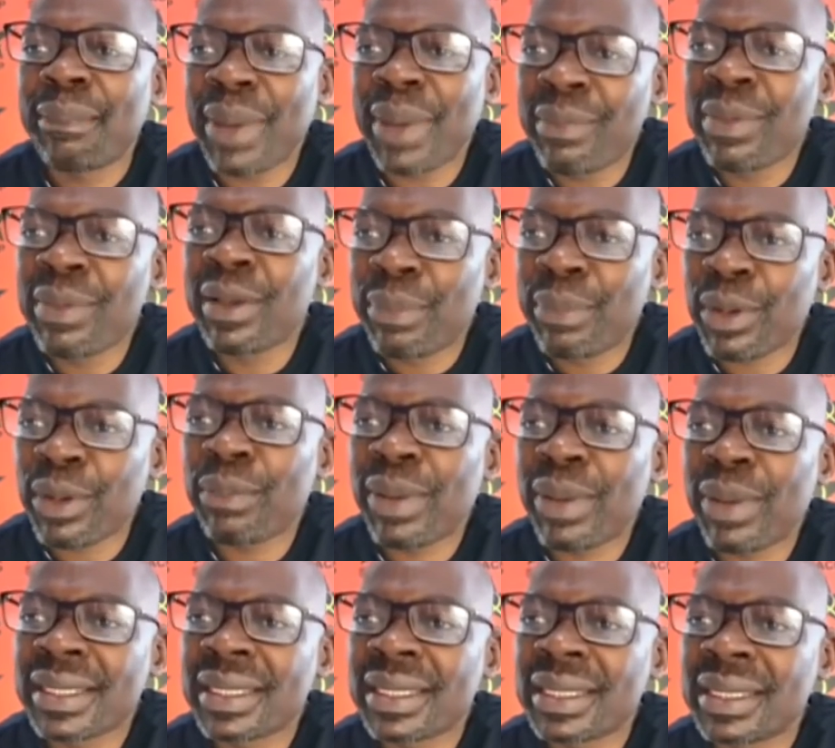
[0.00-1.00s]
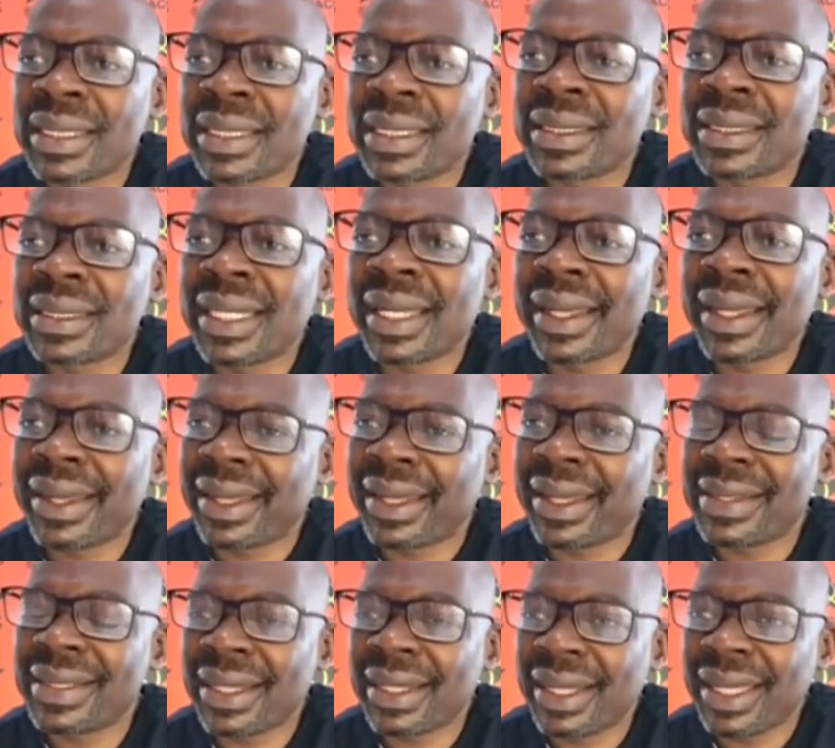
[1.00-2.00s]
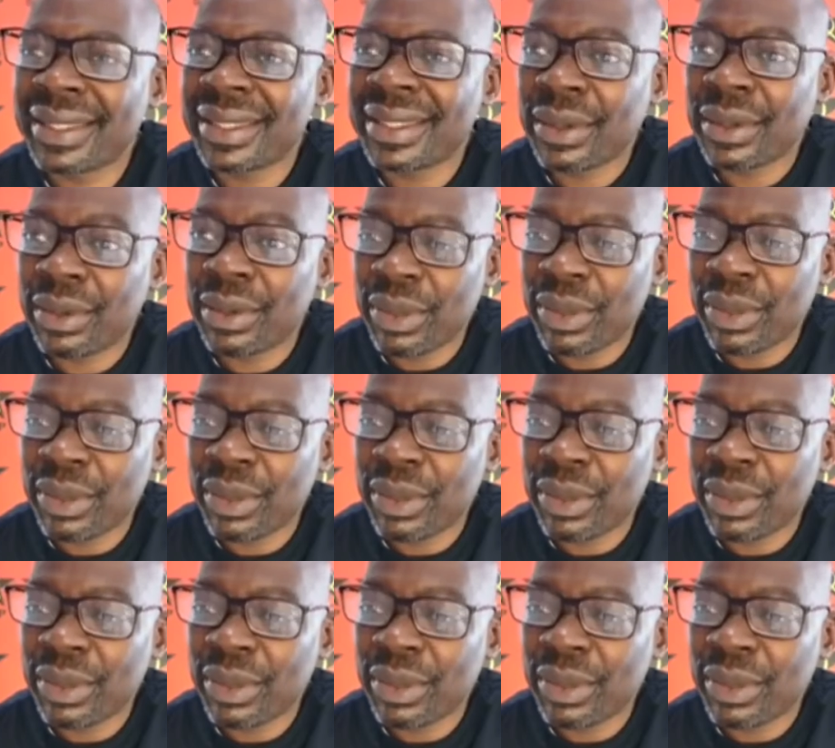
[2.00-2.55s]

public property is a